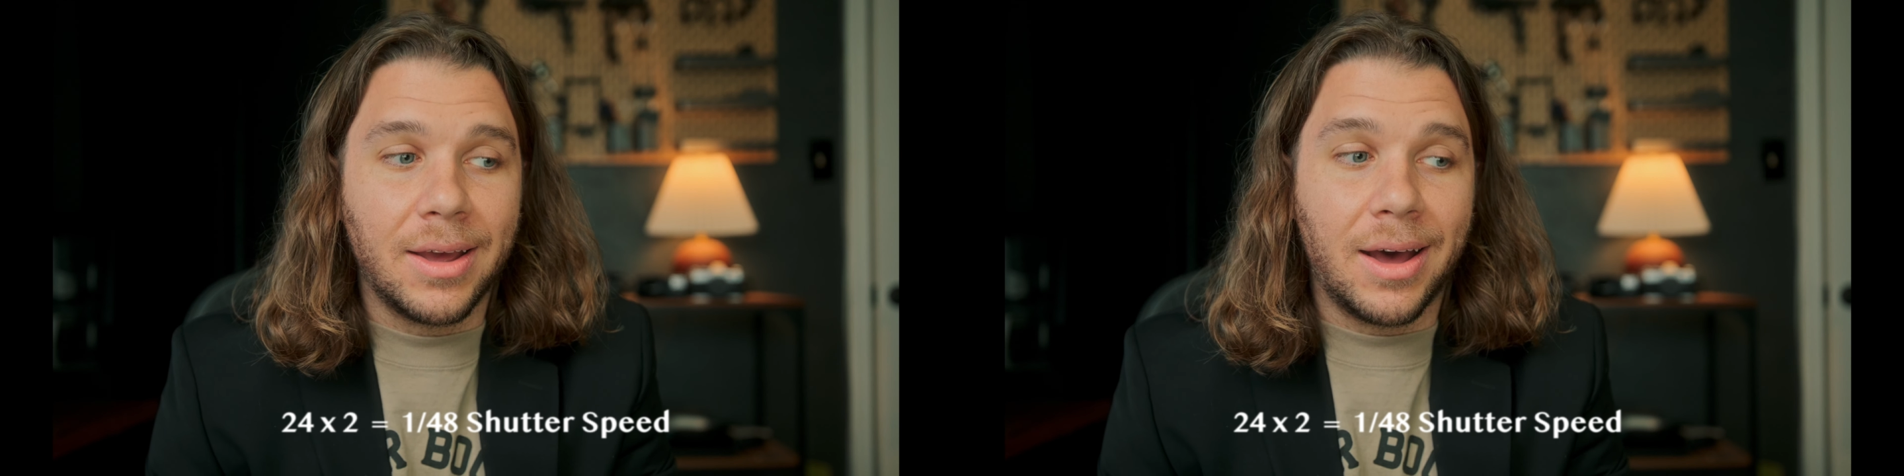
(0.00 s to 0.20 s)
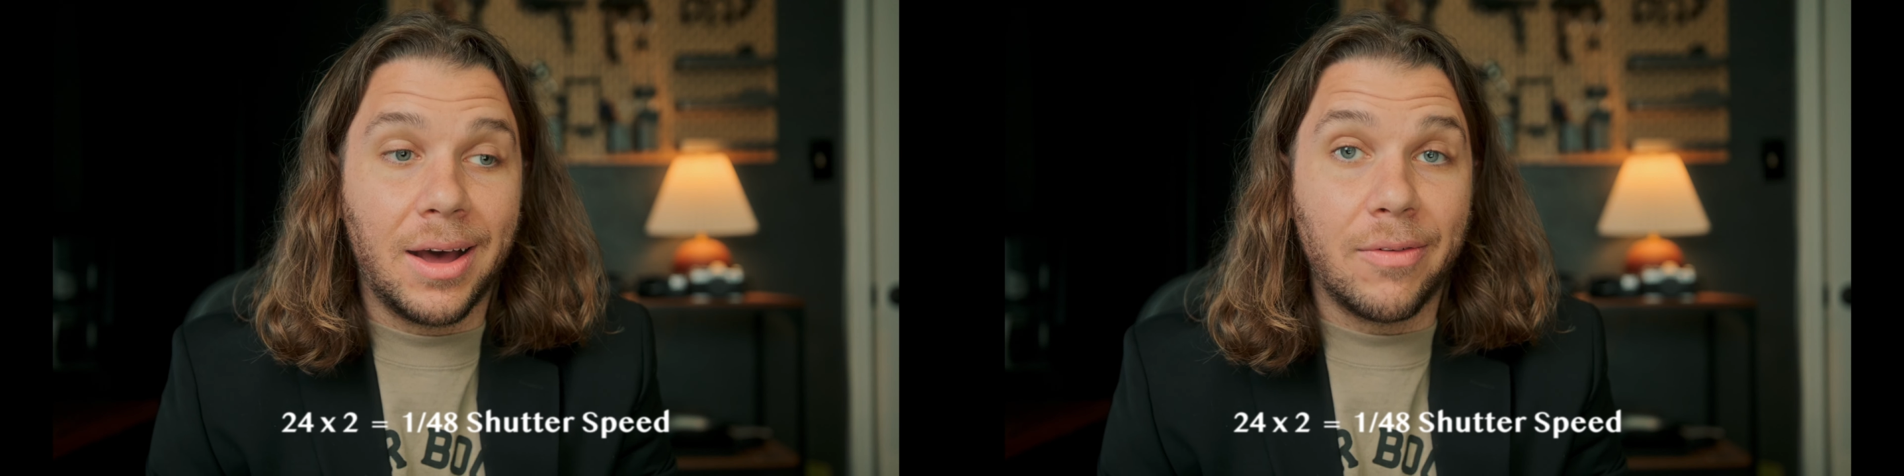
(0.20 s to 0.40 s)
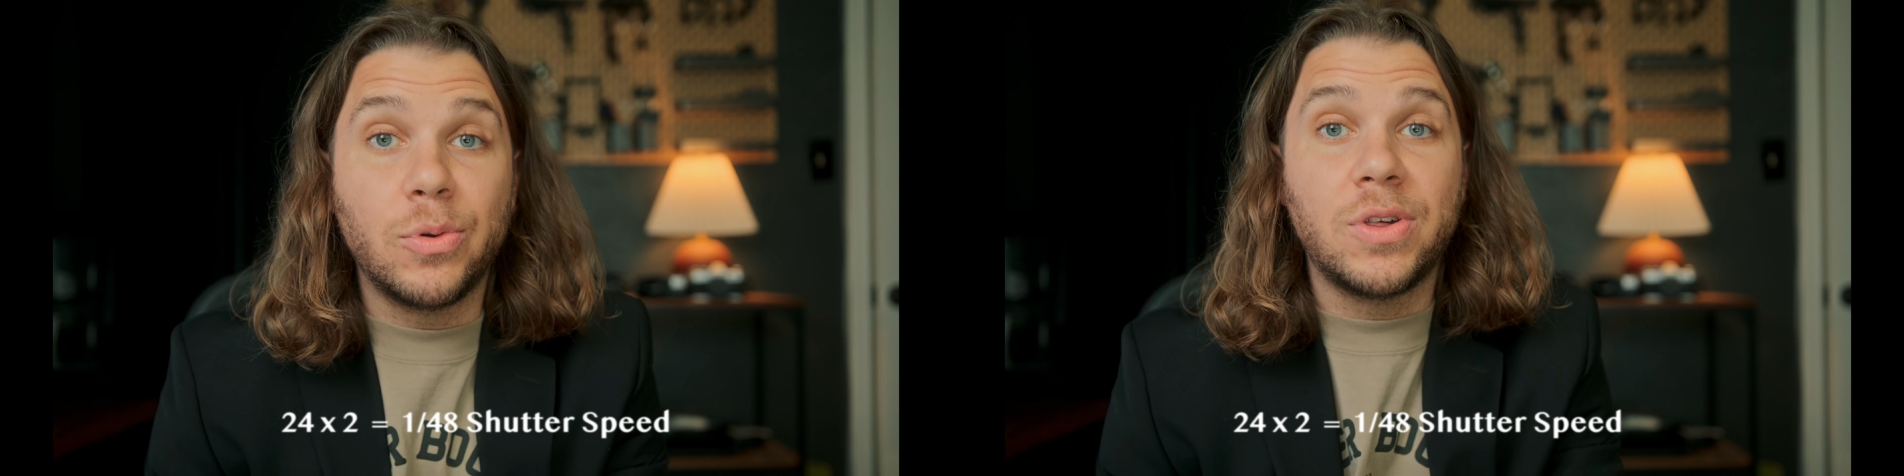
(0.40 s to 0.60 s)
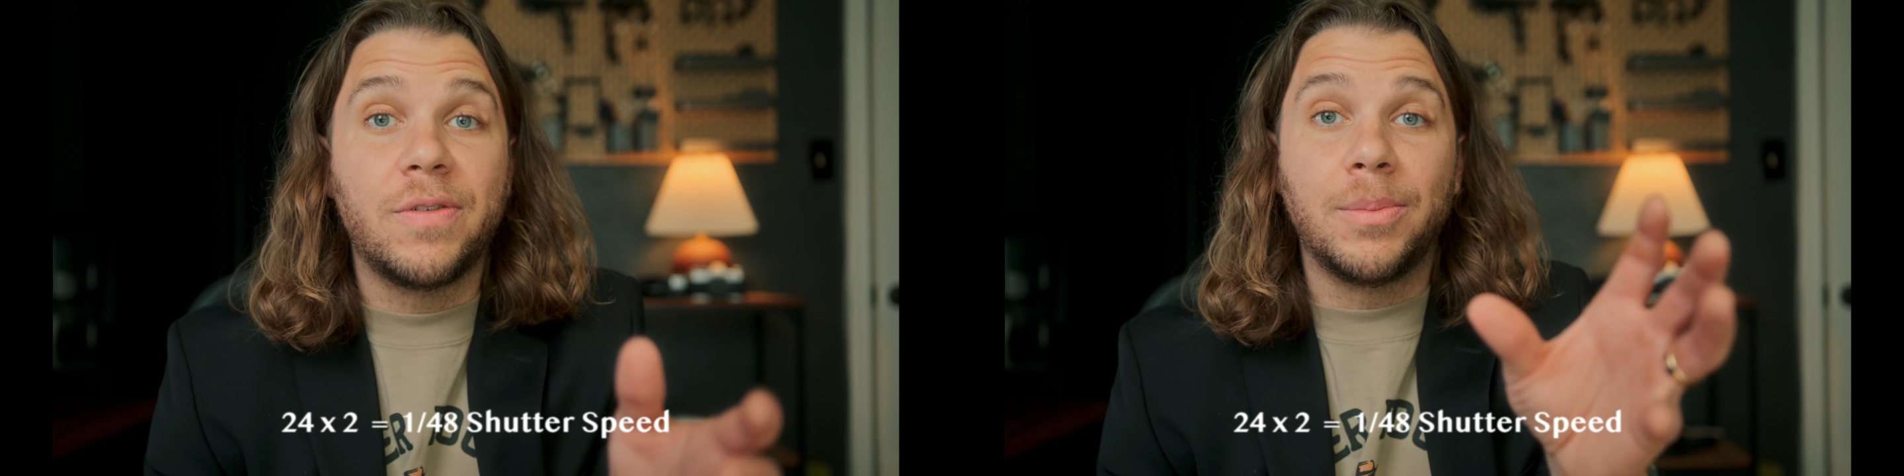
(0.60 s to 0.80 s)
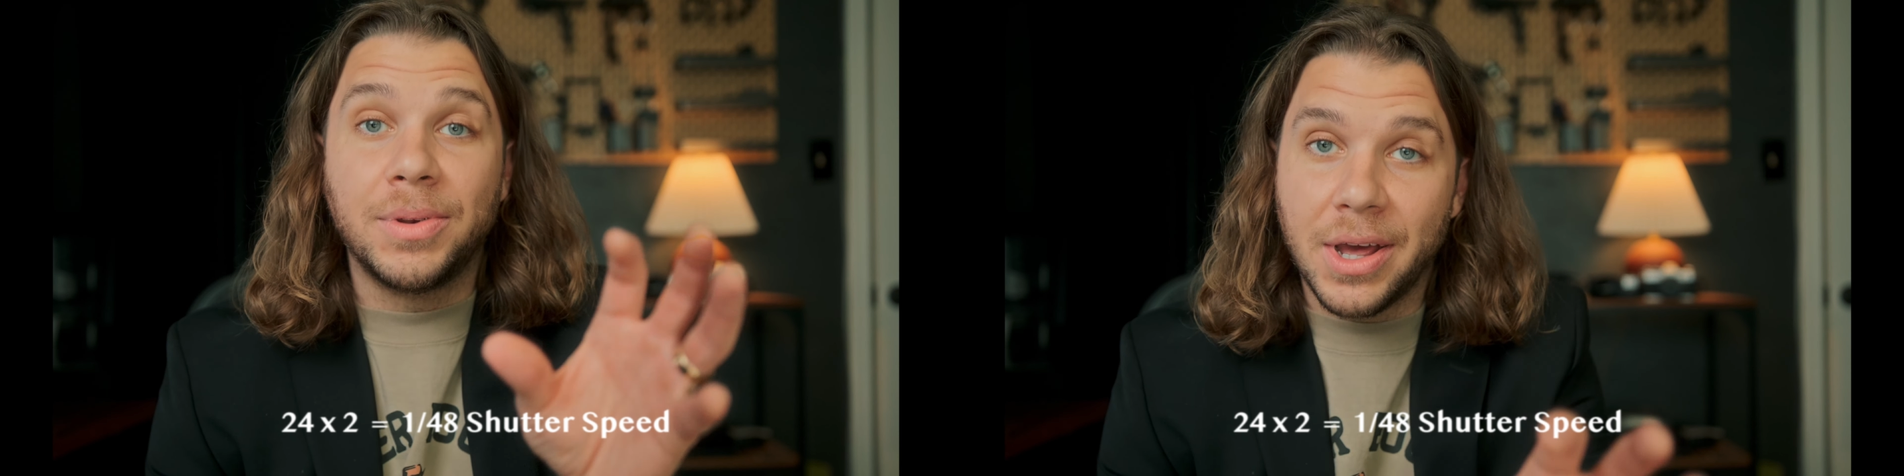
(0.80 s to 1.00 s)

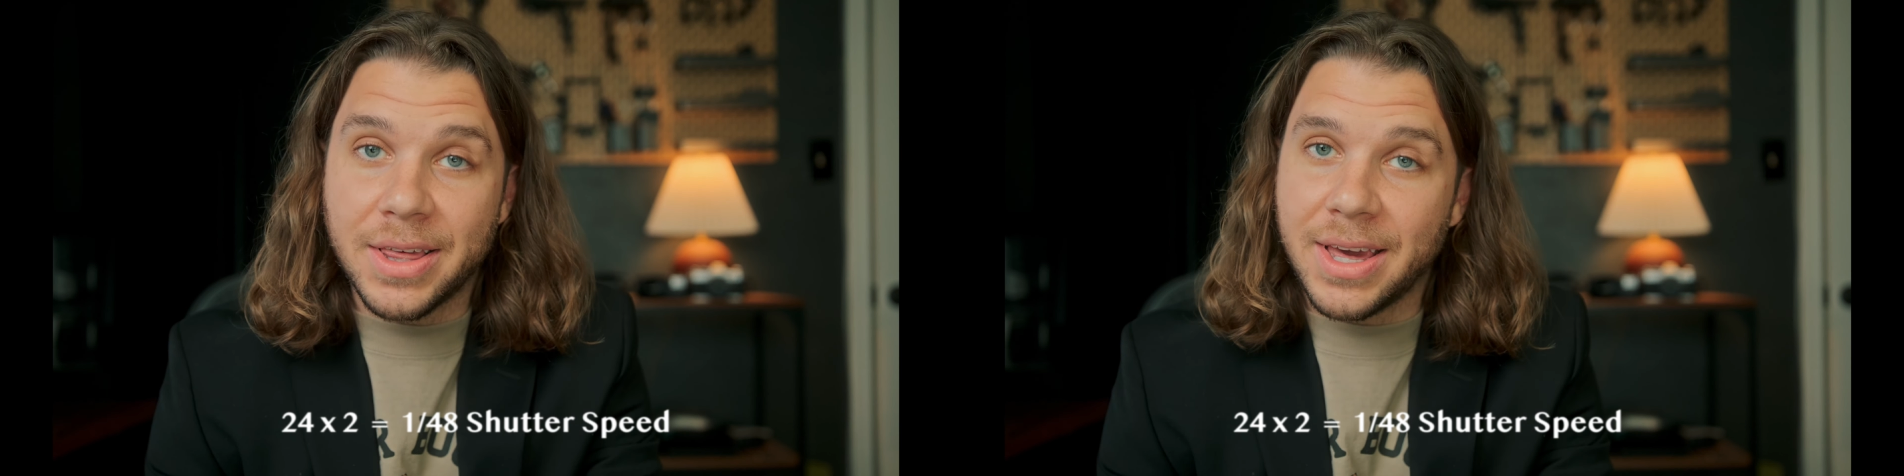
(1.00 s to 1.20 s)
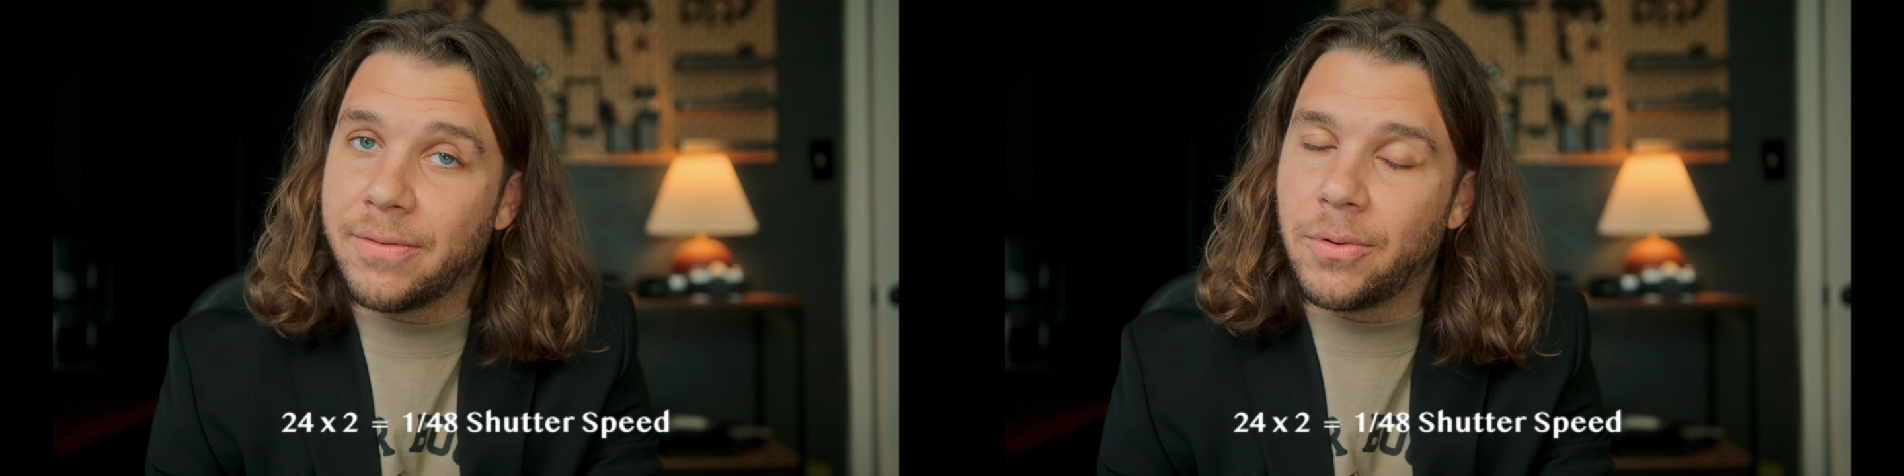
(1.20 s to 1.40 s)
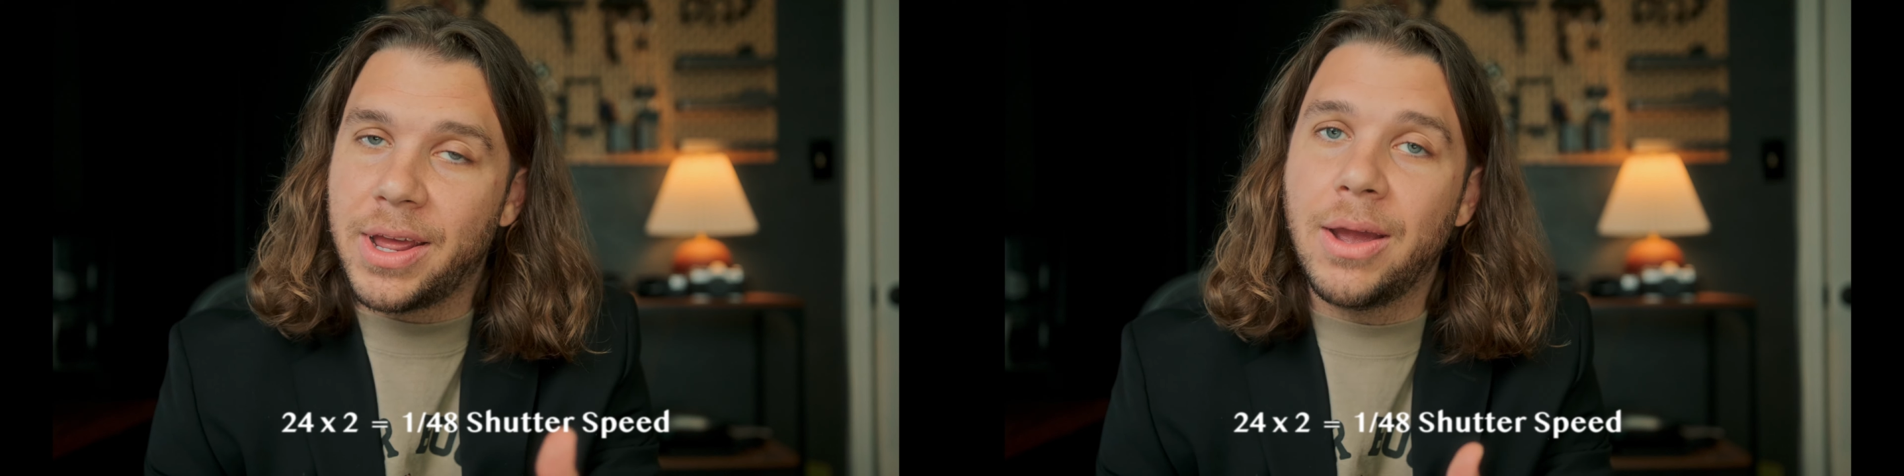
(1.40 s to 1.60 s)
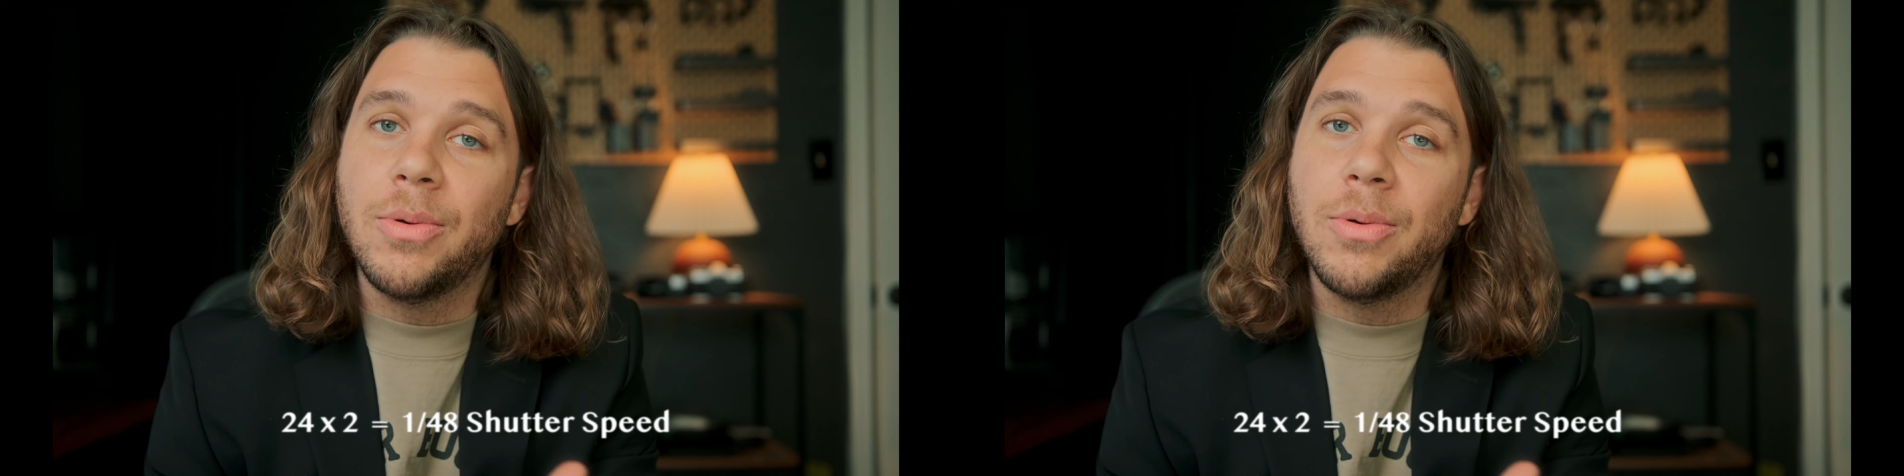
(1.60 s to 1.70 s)
Fujifilm does have 48,